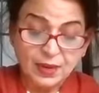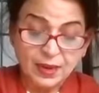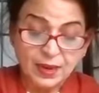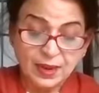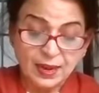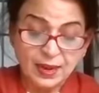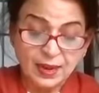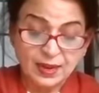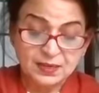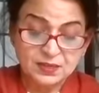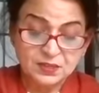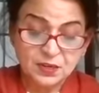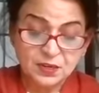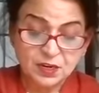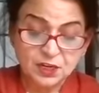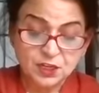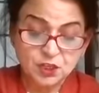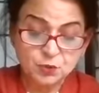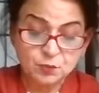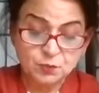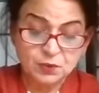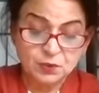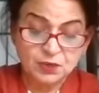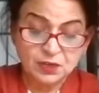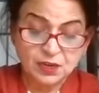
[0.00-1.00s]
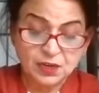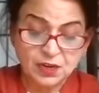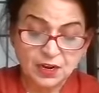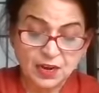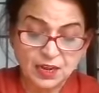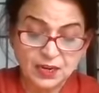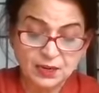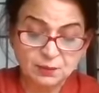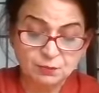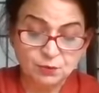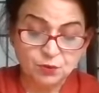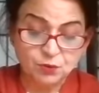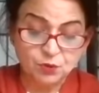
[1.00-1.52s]
As Lakshman
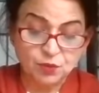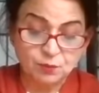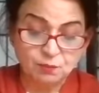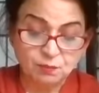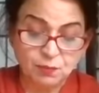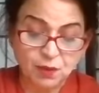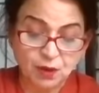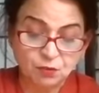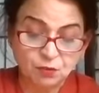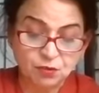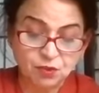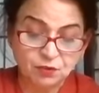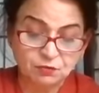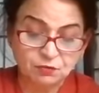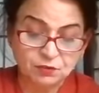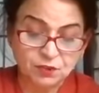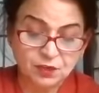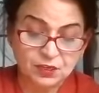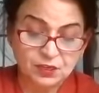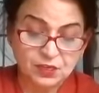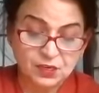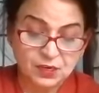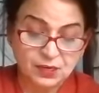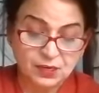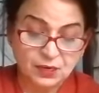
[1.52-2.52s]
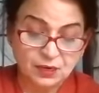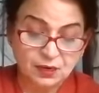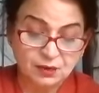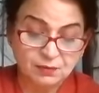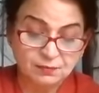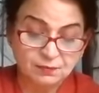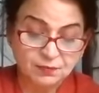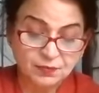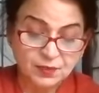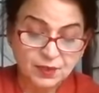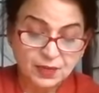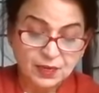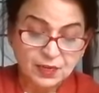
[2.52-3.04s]
climbed to the mouth of the tunnel,
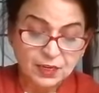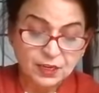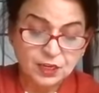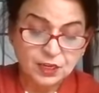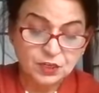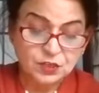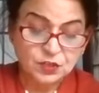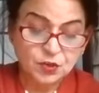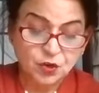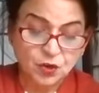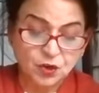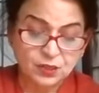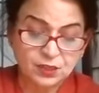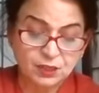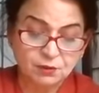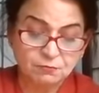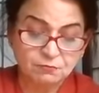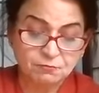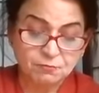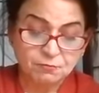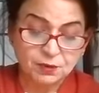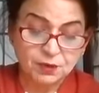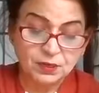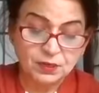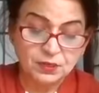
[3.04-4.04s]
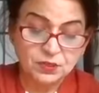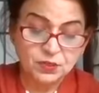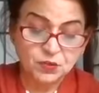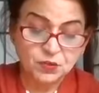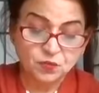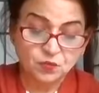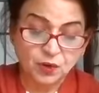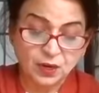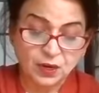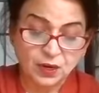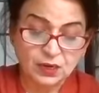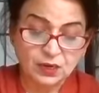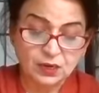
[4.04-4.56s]
he saw the fierce
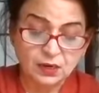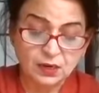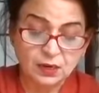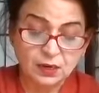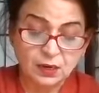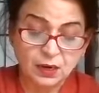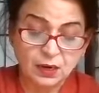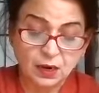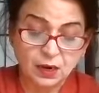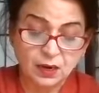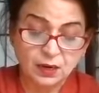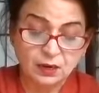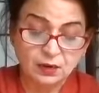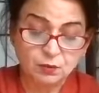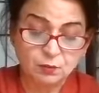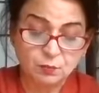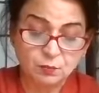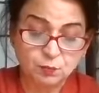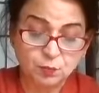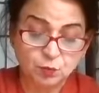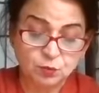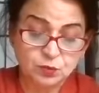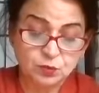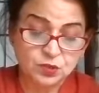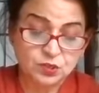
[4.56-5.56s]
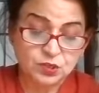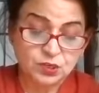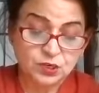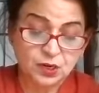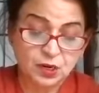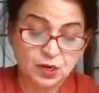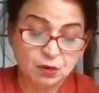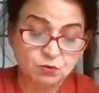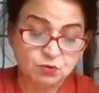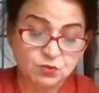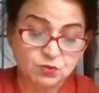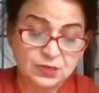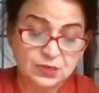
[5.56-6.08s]
Warner guard posted
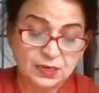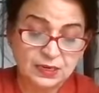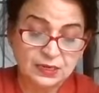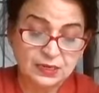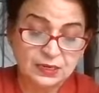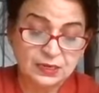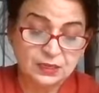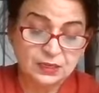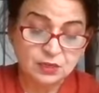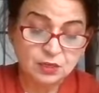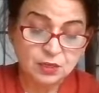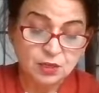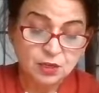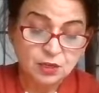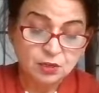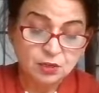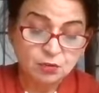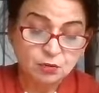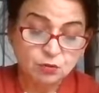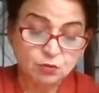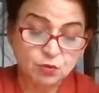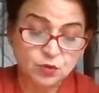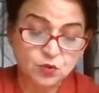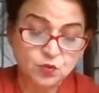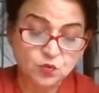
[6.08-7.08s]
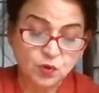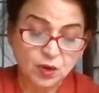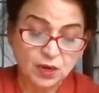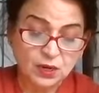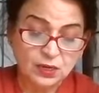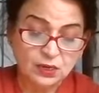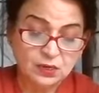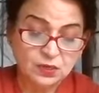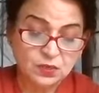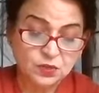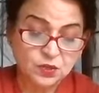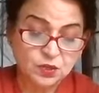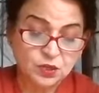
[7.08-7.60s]
outside it. Those
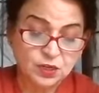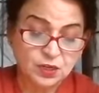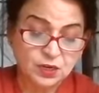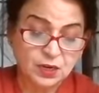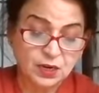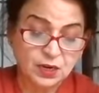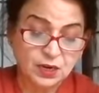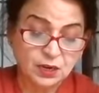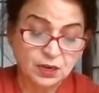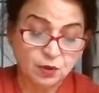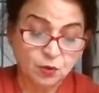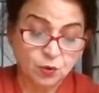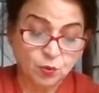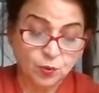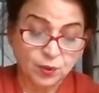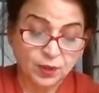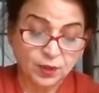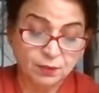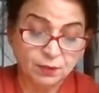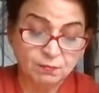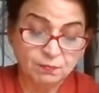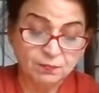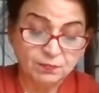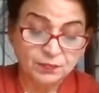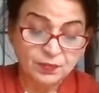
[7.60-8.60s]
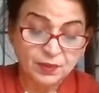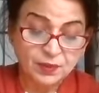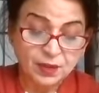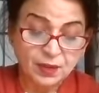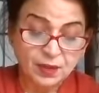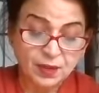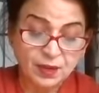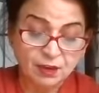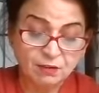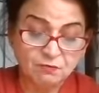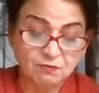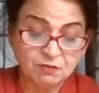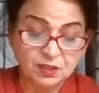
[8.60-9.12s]
Warners did not know him,
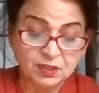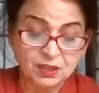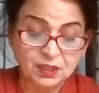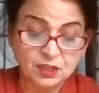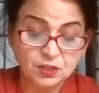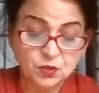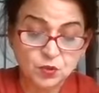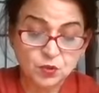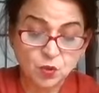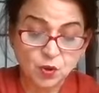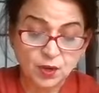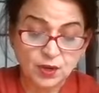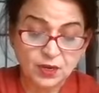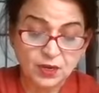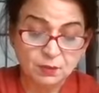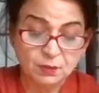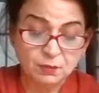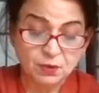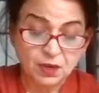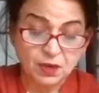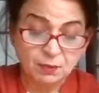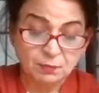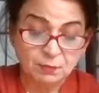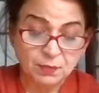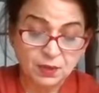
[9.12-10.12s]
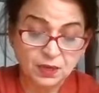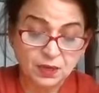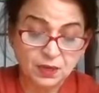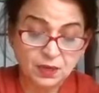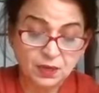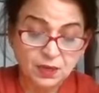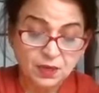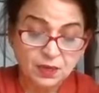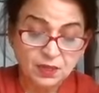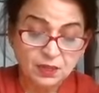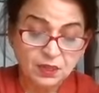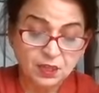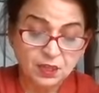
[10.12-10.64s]
and when they saw him coming,
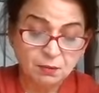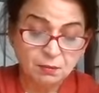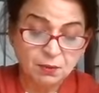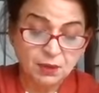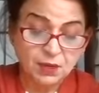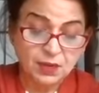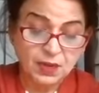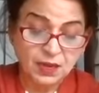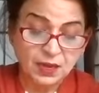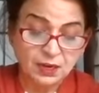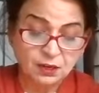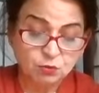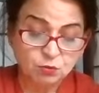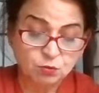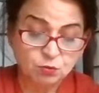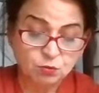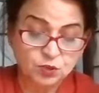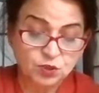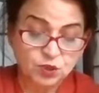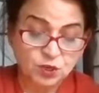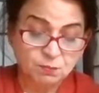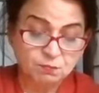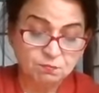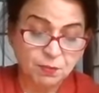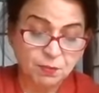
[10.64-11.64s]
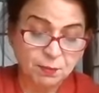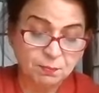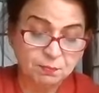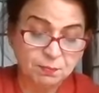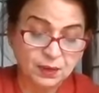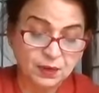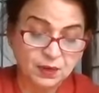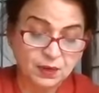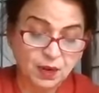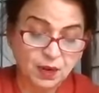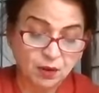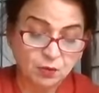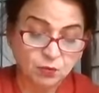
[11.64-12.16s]
they began to jump up
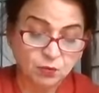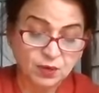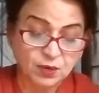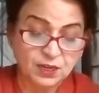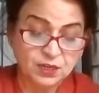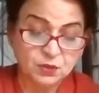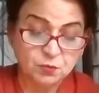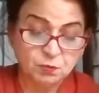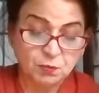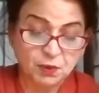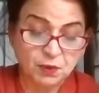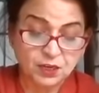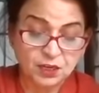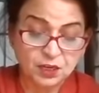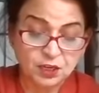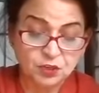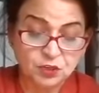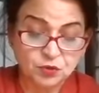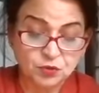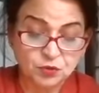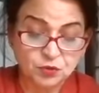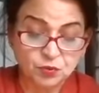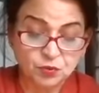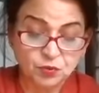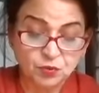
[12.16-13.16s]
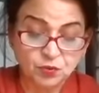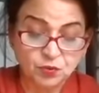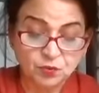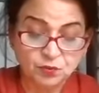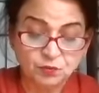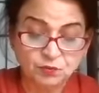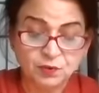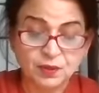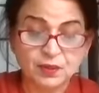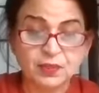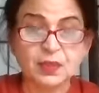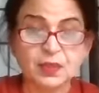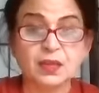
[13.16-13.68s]
and down as monkeys do
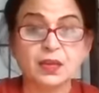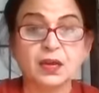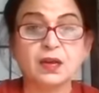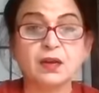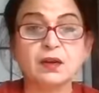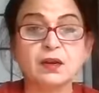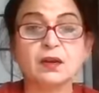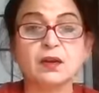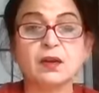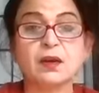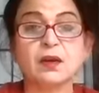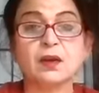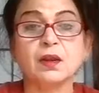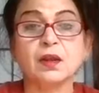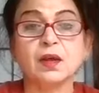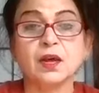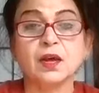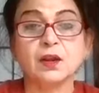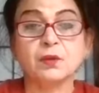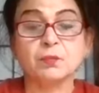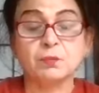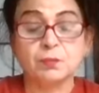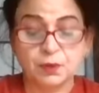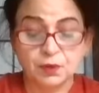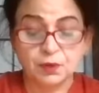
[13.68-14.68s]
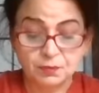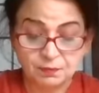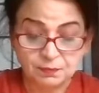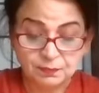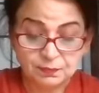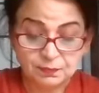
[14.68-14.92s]
when they are alarmed.